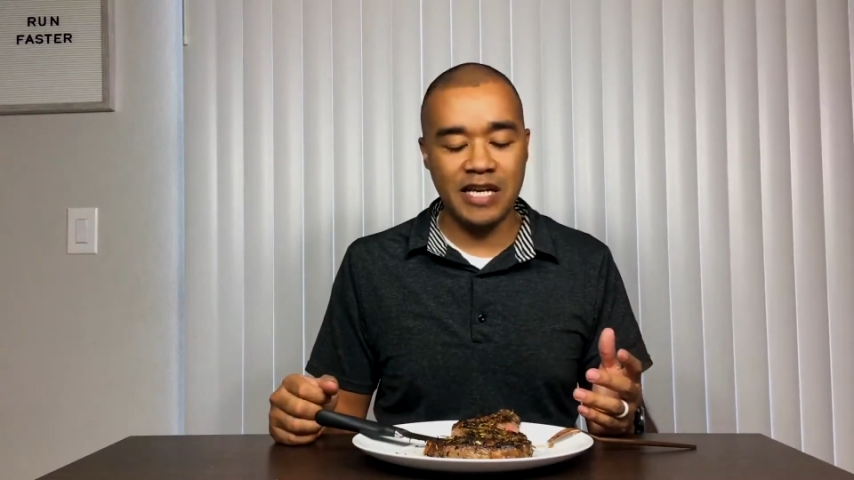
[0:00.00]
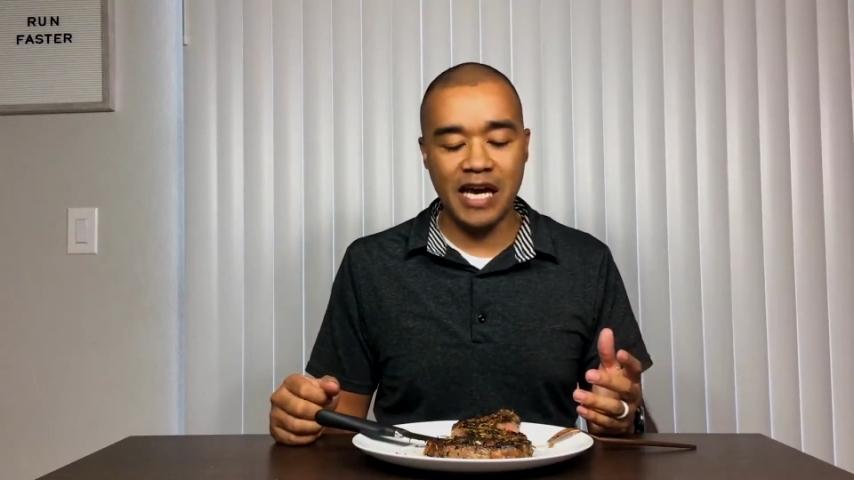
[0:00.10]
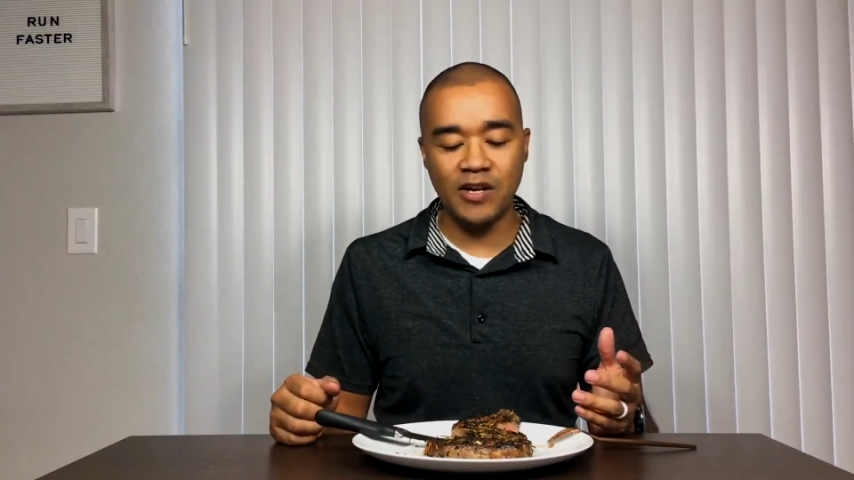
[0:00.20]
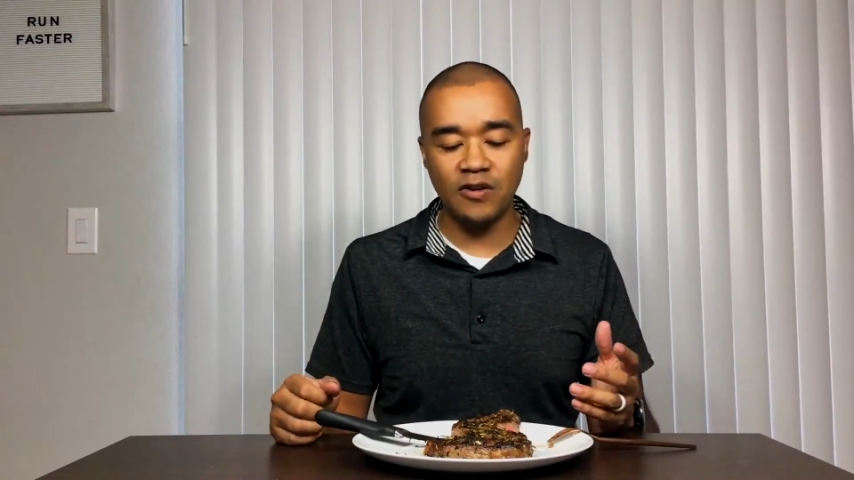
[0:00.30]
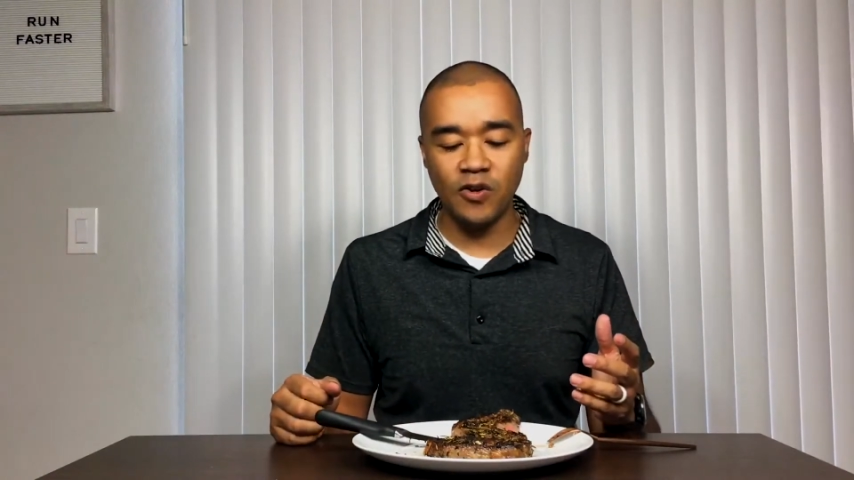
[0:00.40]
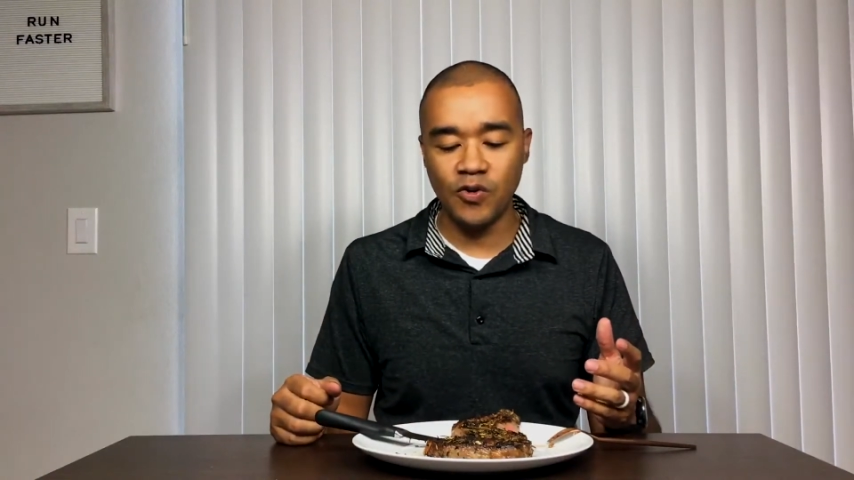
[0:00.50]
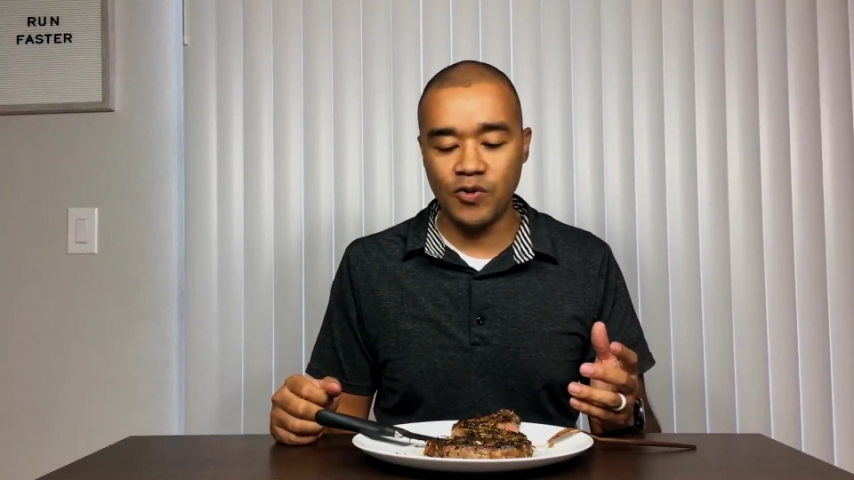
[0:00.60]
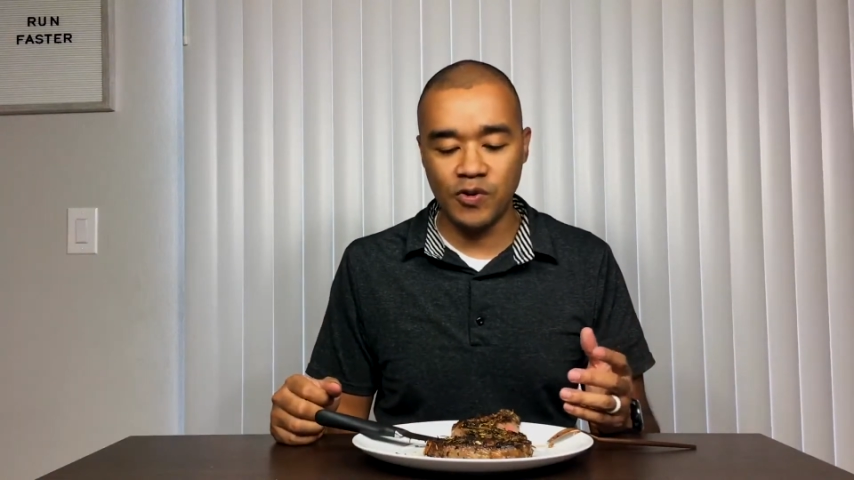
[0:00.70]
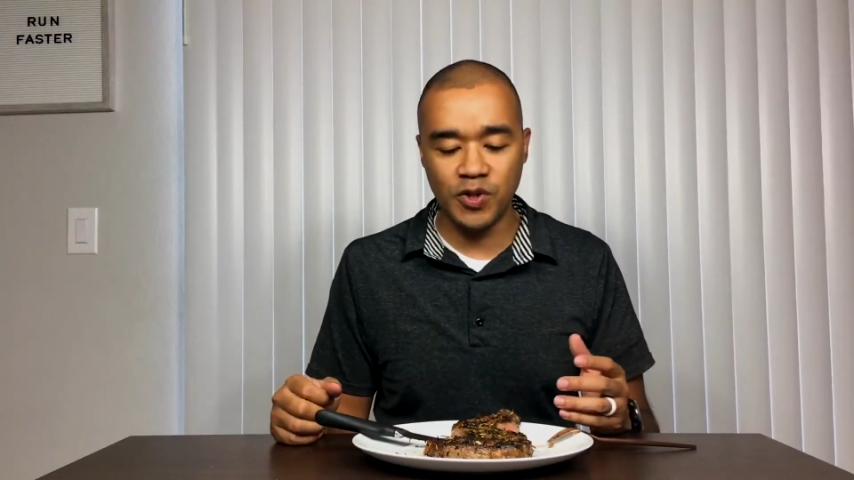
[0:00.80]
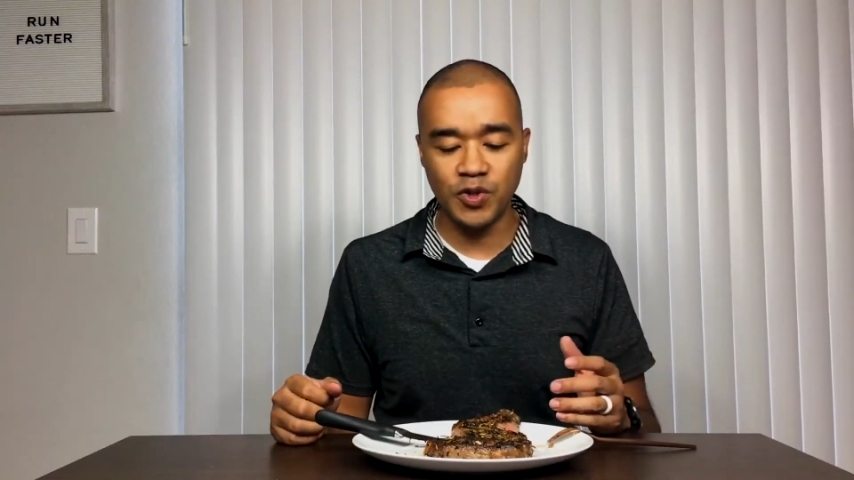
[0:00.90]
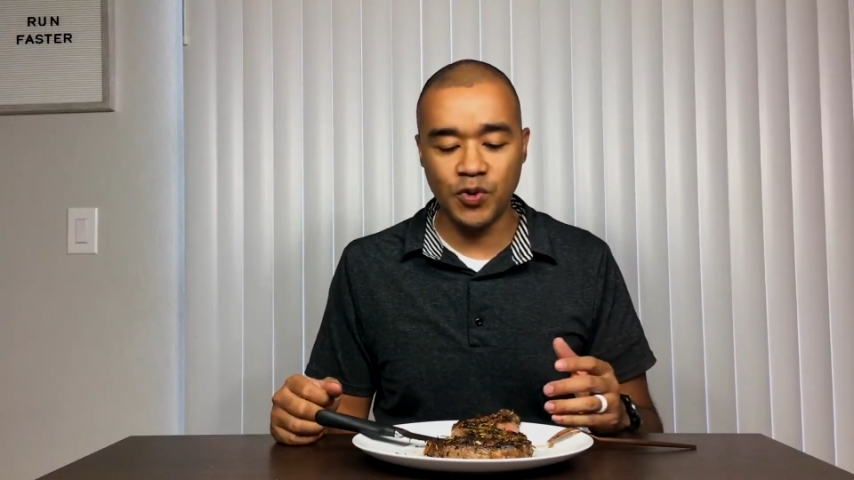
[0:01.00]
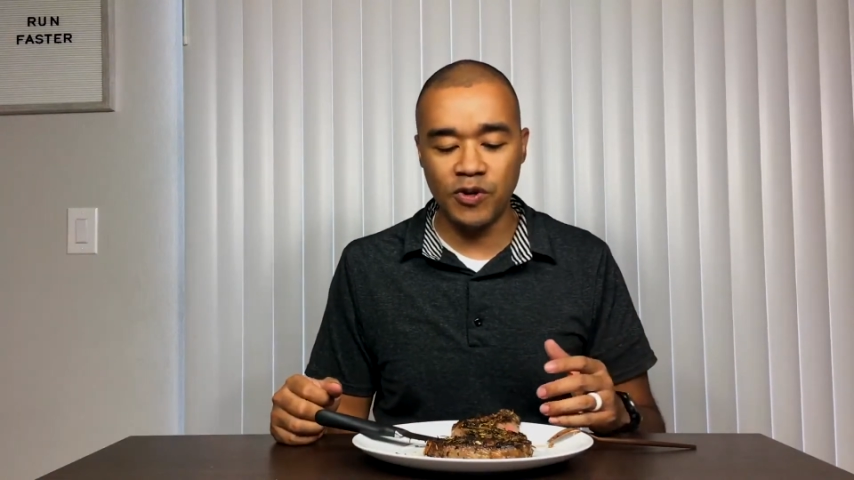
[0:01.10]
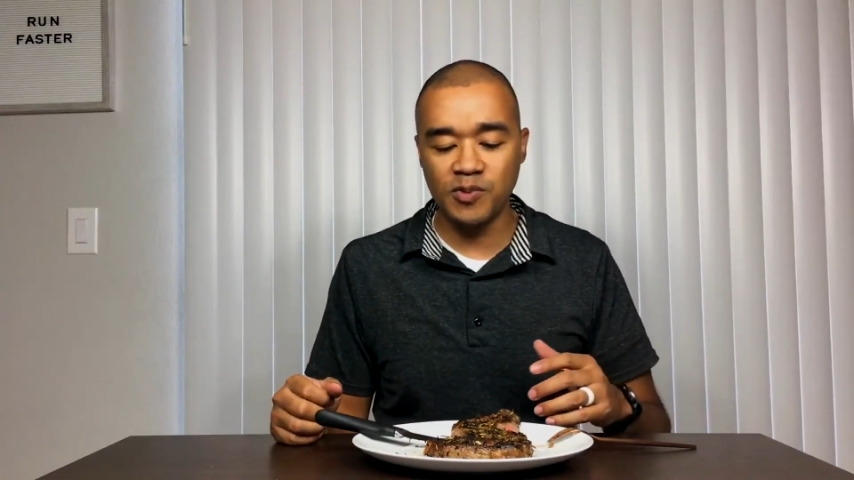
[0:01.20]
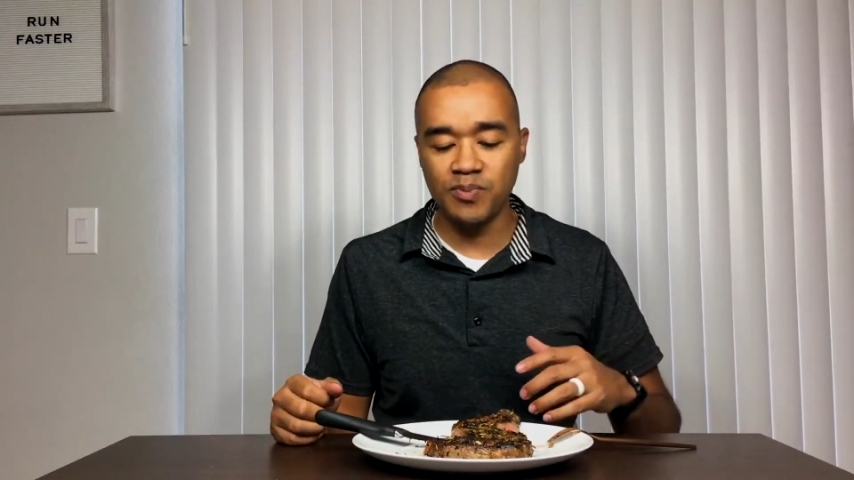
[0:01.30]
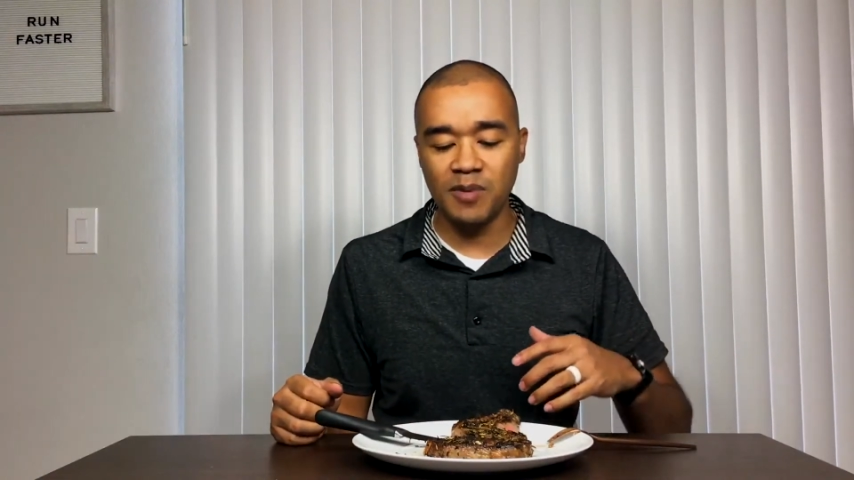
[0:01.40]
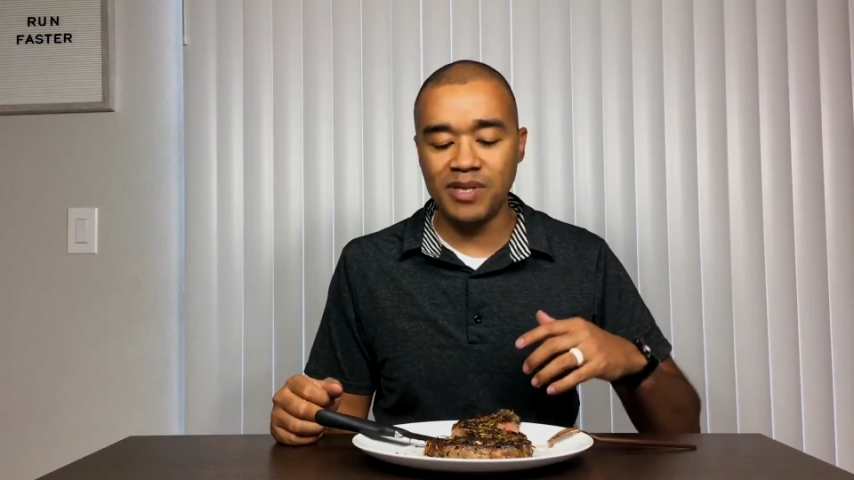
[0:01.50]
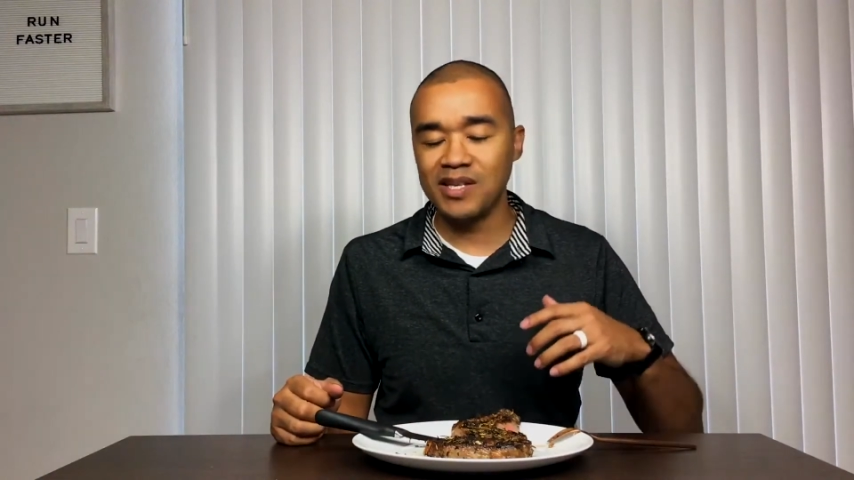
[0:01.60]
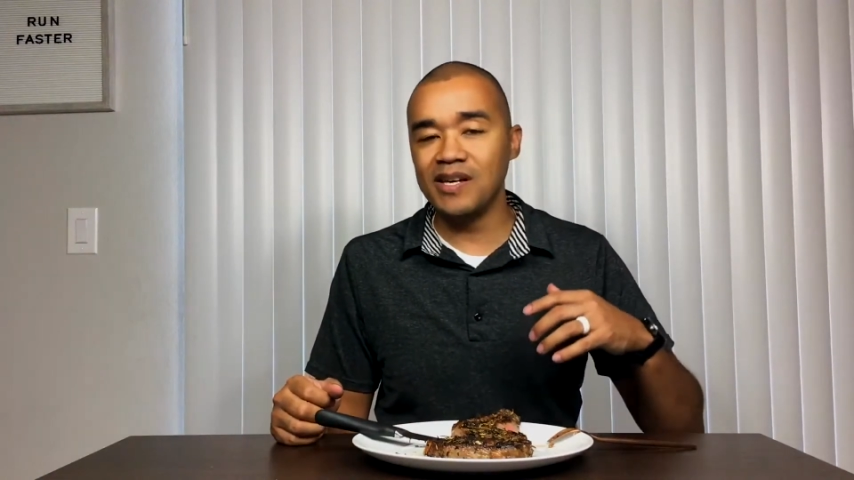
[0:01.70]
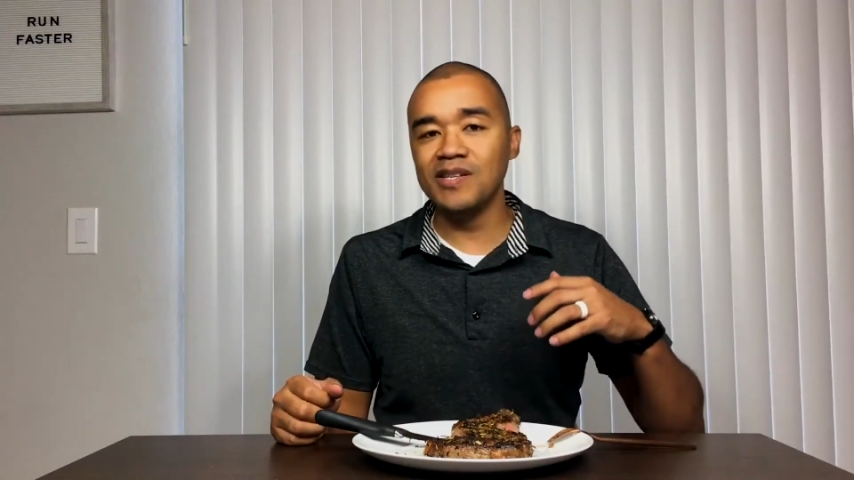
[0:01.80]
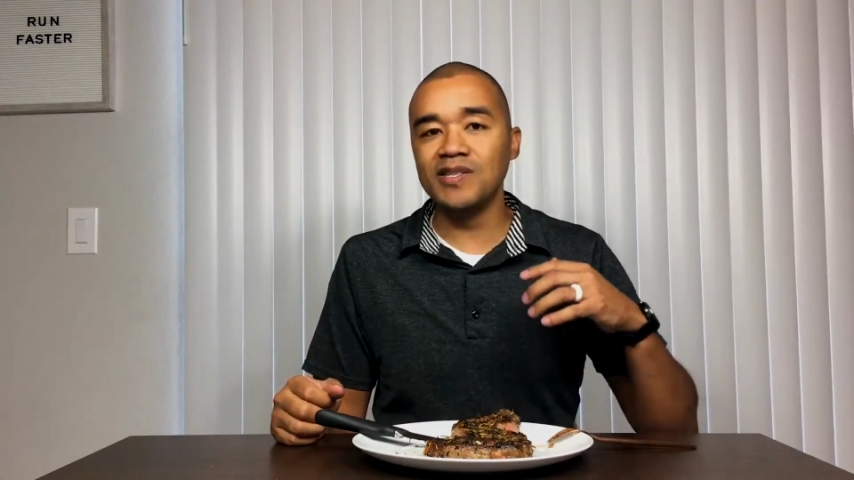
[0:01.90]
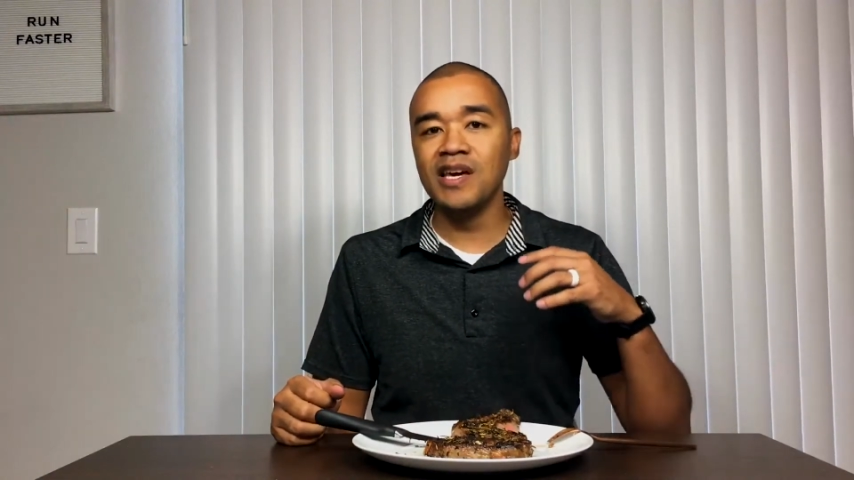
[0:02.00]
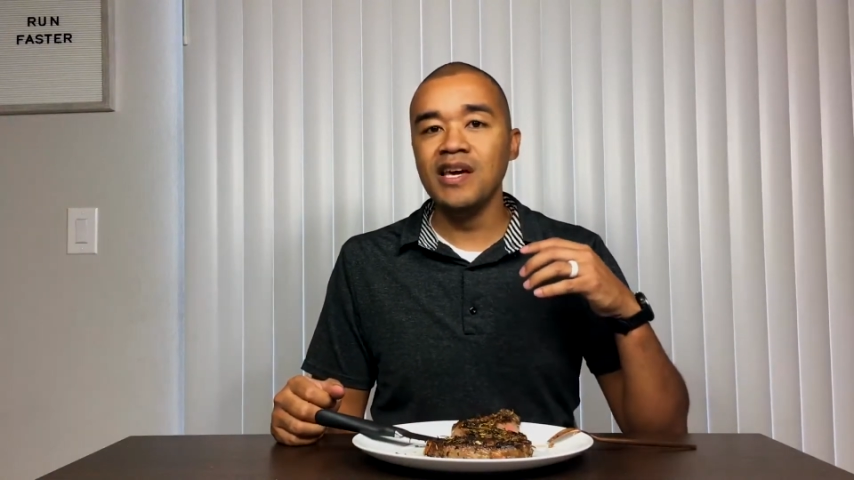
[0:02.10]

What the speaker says: at your local grocery stores, but because